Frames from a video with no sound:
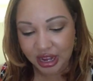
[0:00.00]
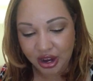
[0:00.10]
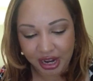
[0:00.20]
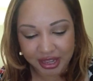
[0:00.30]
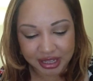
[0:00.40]

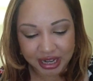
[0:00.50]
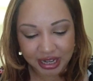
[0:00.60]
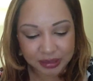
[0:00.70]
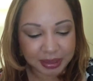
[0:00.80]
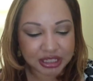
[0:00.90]
Okay, the
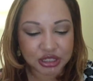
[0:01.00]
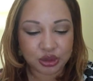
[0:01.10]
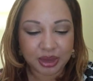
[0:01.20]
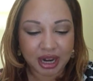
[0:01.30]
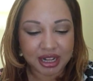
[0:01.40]
next
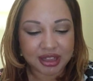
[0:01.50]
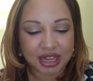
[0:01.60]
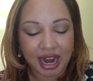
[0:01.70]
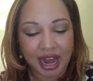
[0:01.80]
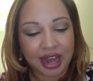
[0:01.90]
pencil product
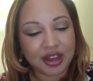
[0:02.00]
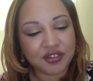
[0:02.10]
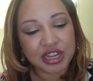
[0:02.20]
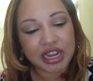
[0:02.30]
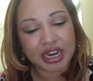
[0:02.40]
that I
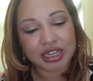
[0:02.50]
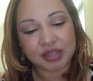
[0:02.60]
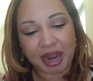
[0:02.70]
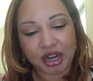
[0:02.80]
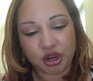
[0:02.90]
have is
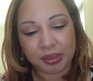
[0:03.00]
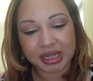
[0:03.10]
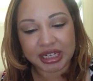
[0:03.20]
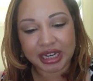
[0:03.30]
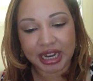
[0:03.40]
by
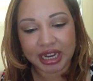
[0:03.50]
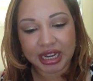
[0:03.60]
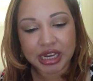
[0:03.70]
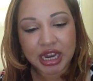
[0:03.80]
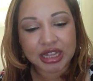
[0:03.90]
Urban
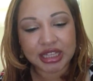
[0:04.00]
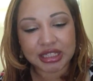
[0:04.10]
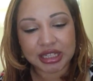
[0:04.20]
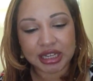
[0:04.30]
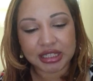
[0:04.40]
Decay.
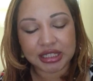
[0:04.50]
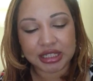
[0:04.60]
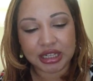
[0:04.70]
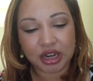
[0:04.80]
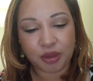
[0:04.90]
This is
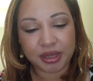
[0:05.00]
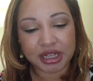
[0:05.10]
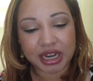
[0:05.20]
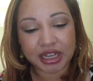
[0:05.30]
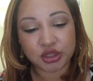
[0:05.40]
the Urban
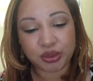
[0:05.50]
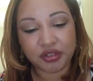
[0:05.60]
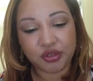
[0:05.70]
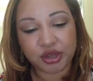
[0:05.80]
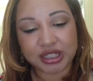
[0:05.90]
Decay
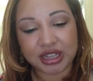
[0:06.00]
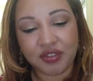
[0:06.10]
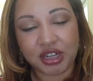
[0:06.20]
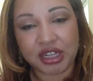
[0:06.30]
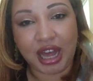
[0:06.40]

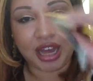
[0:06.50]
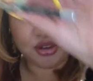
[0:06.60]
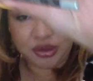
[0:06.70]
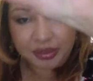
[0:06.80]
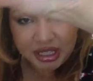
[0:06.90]
24/7 Glide
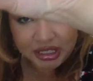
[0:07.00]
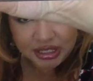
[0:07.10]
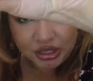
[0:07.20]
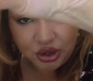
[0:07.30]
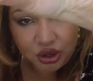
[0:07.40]
On
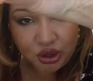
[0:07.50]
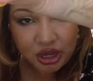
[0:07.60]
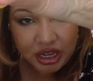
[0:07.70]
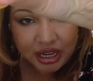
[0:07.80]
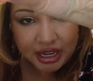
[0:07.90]
Pencil
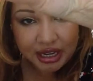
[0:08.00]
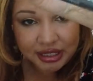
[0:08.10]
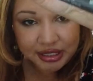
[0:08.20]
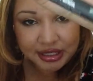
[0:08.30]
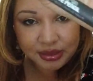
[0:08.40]

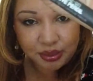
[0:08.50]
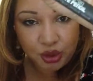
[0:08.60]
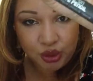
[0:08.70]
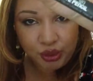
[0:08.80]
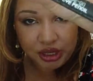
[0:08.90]
in
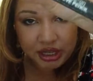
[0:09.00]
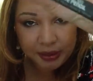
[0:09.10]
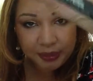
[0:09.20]
Smoke.